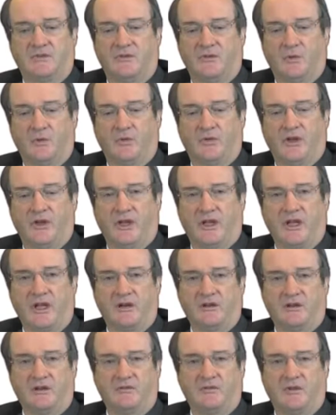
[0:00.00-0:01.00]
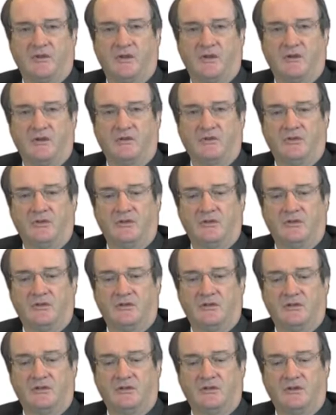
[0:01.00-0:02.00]
the accounting for those
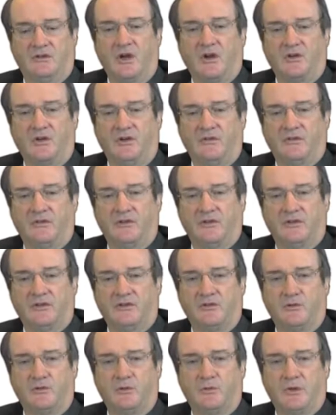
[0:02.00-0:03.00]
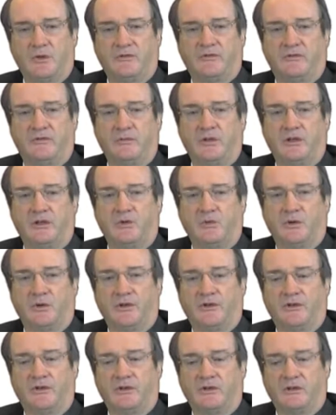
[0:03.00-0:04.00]
is no different than you would be familiar
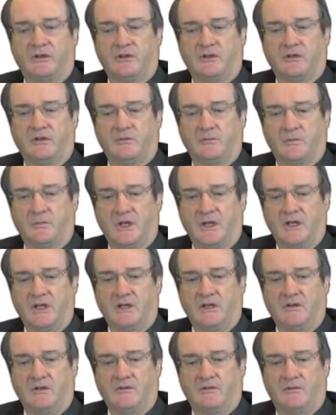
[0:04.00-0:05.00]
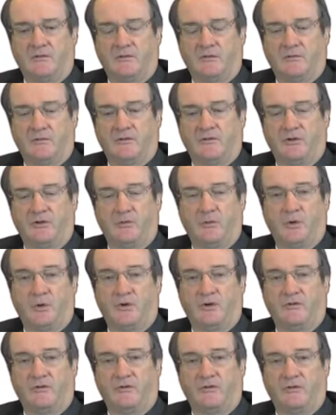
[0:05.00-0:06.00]
with from the
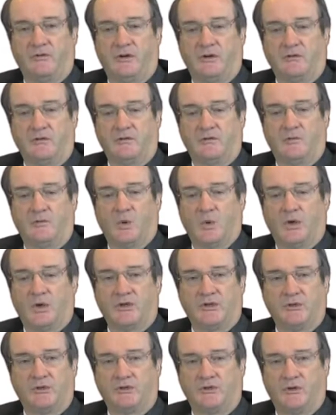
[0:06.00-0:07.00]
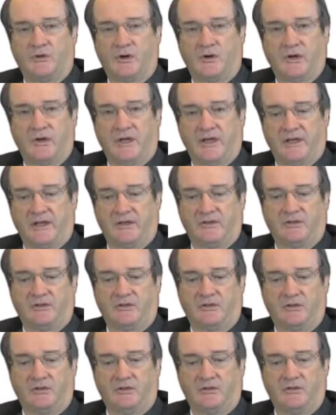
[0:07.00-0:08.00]
viewpoint of your mortgage on your own house.
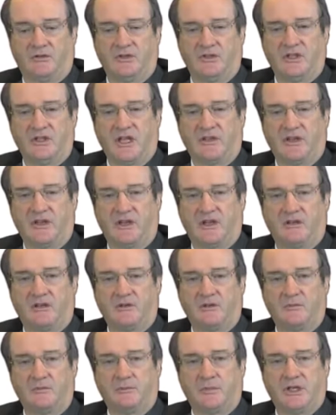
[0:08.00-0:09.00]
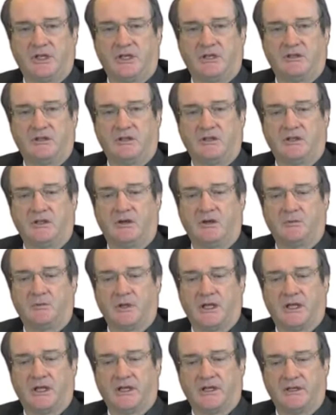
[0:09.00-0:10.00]
So there's nothing particularly
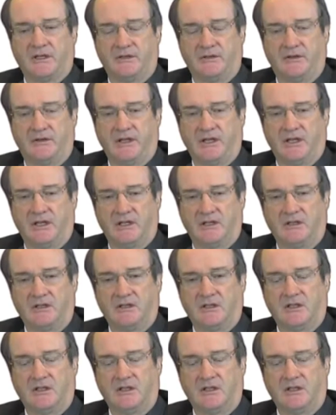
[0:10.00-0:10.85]
complicated there.